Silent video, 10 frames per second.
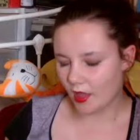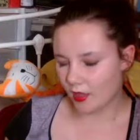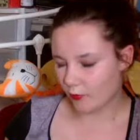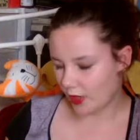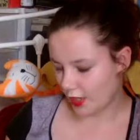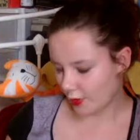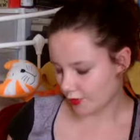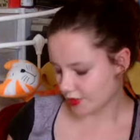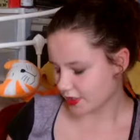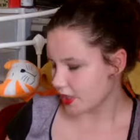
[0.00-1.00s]
What
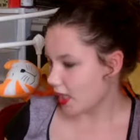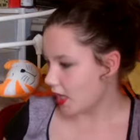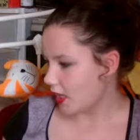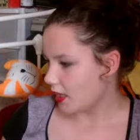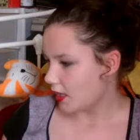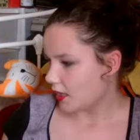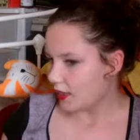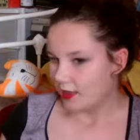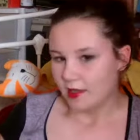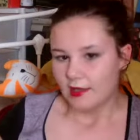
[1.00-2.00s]
else?
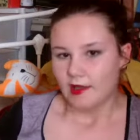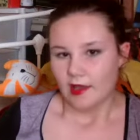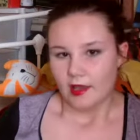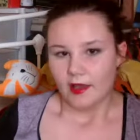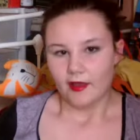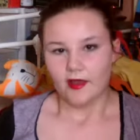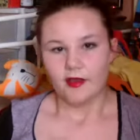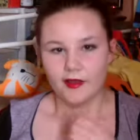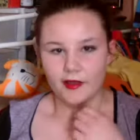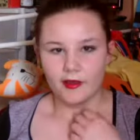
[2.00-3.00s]

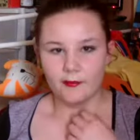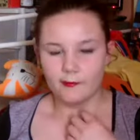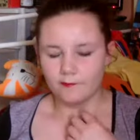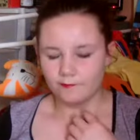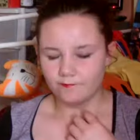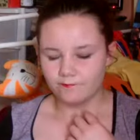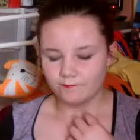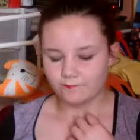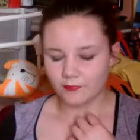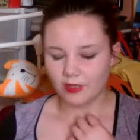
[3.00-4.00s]

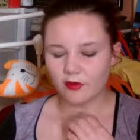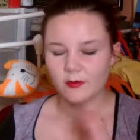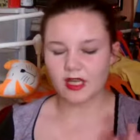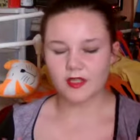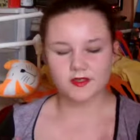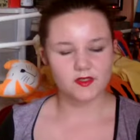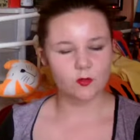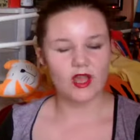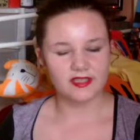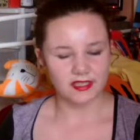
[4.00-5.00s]
I've got my cousin's
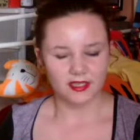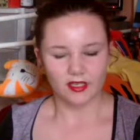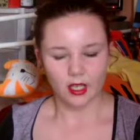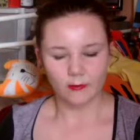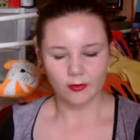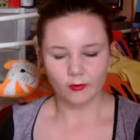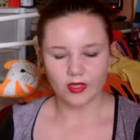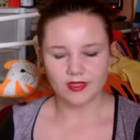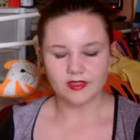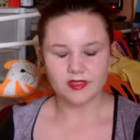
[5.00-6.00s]
wedding in a couple of
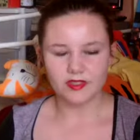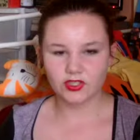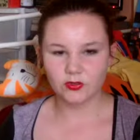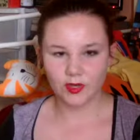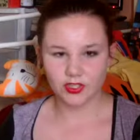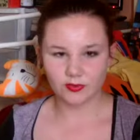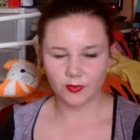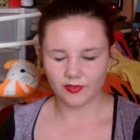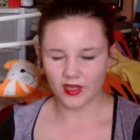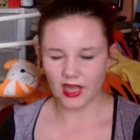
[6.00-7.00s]
weeks. The situation
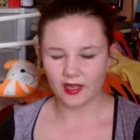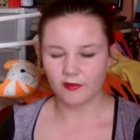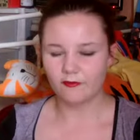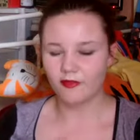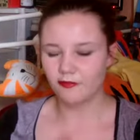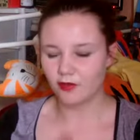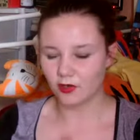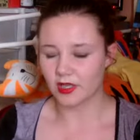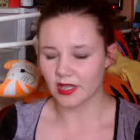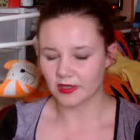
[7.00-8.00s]
with that, for
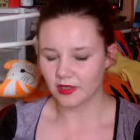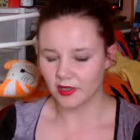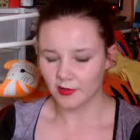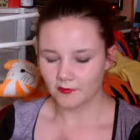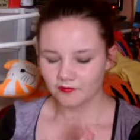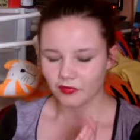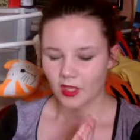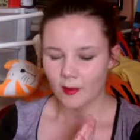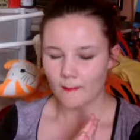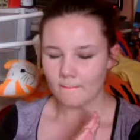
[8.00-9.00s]
vlogging,
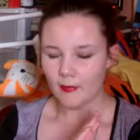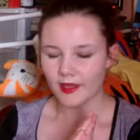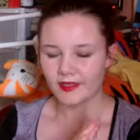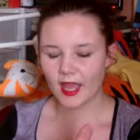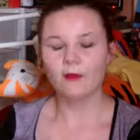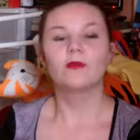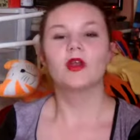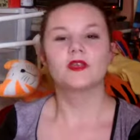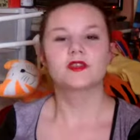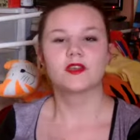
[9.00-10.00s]
my camera
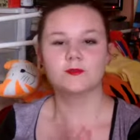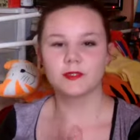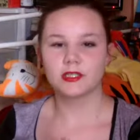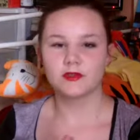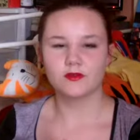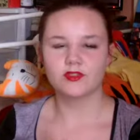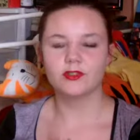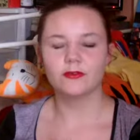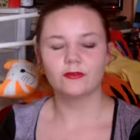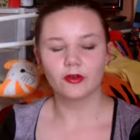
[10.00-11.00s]
is going to be used
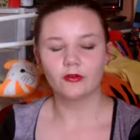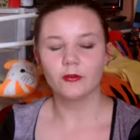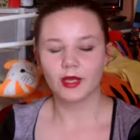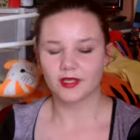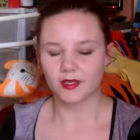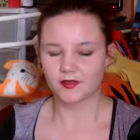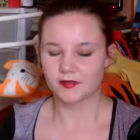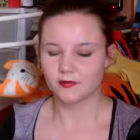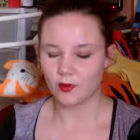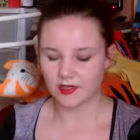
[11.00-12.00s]
to film my
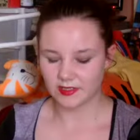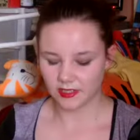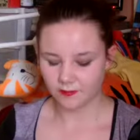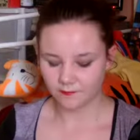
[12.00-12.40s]
cousin's wedding